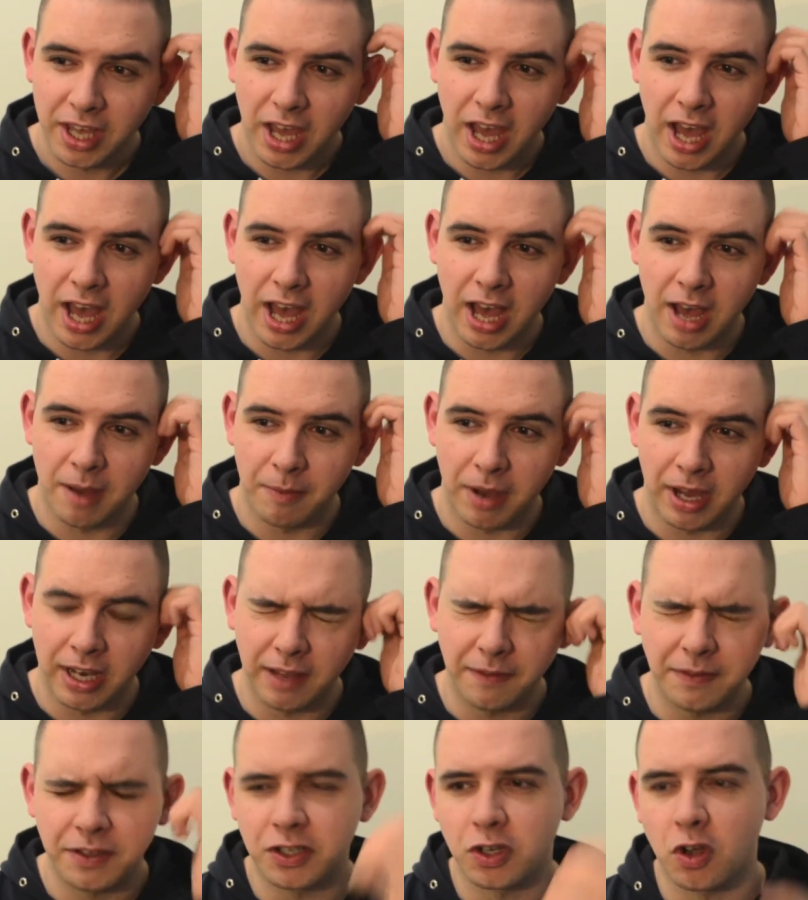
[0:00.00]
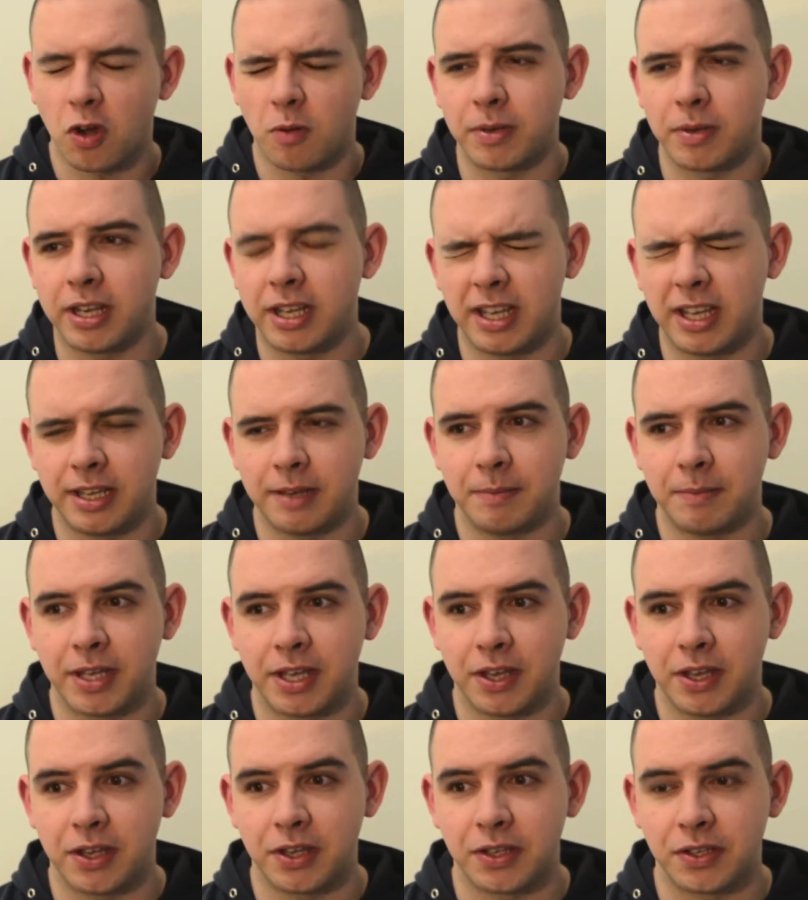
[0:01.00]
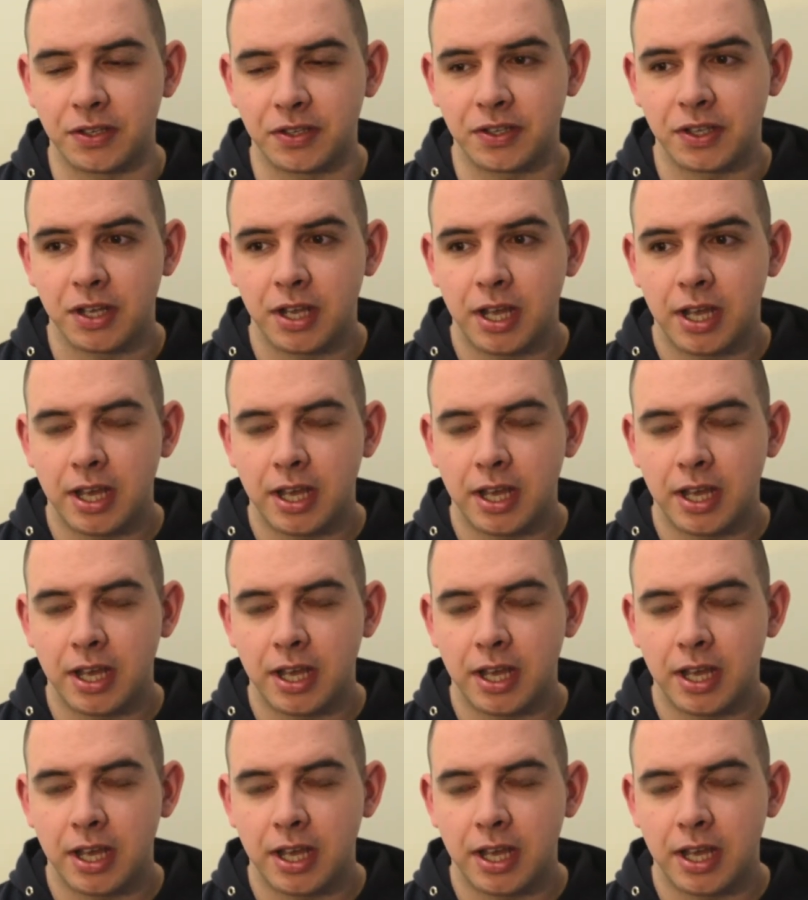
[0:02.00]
I love this comedy because